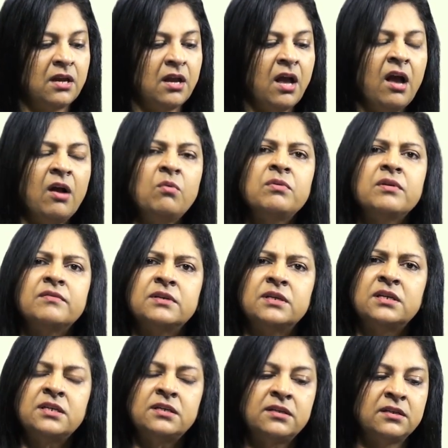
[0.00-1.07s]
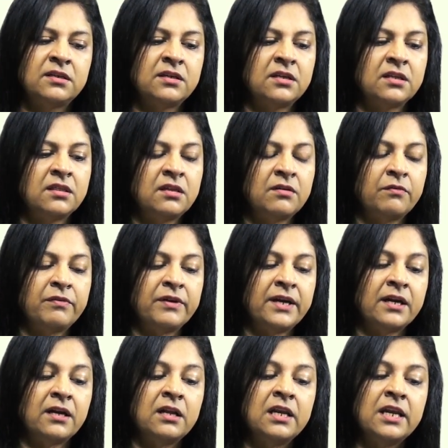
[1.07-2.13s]
However, the
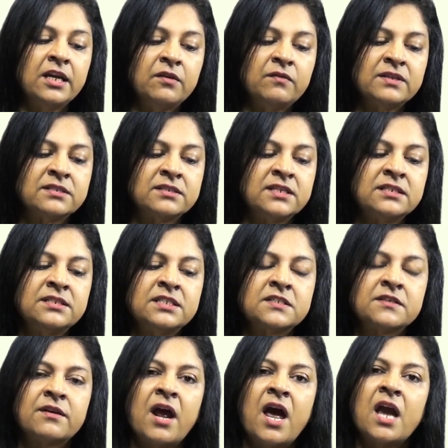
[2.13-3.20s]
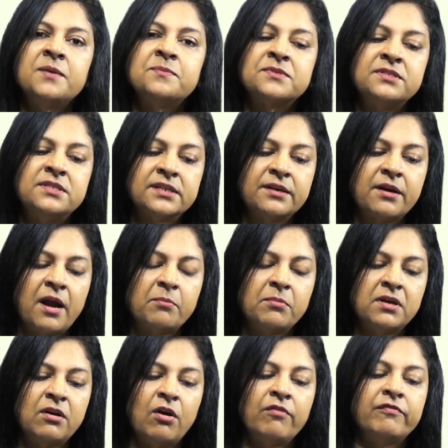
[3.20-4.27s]
way a linguist describes the
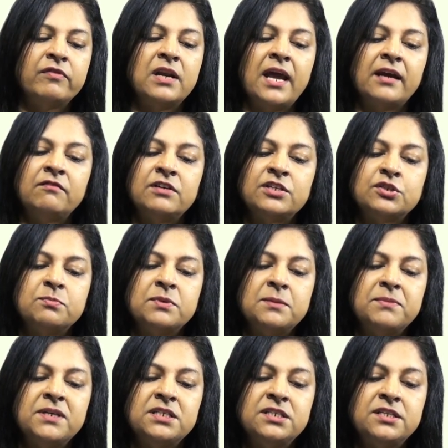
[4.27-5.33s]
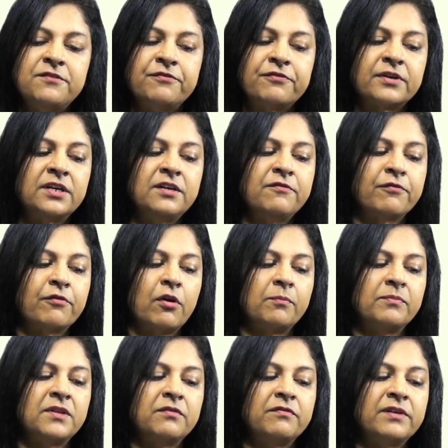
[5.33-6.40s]
grammar of a language may be different
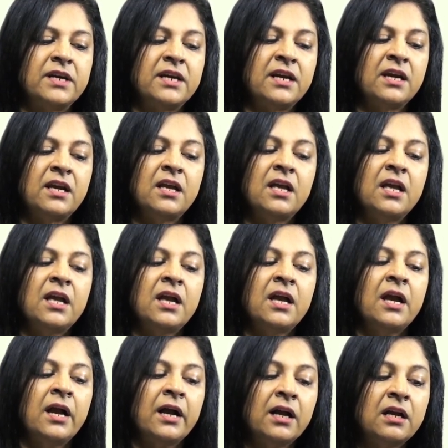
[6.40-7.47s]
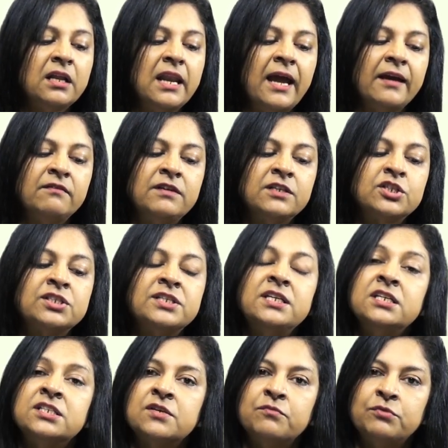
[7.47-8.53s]
from the way a language
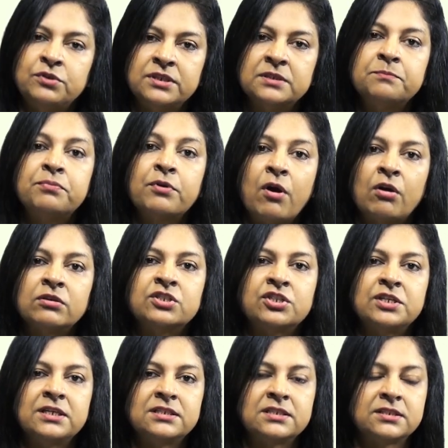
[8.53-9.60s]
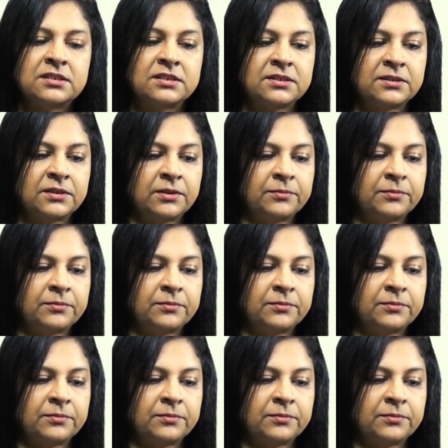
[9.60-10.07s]
teacher would approach it.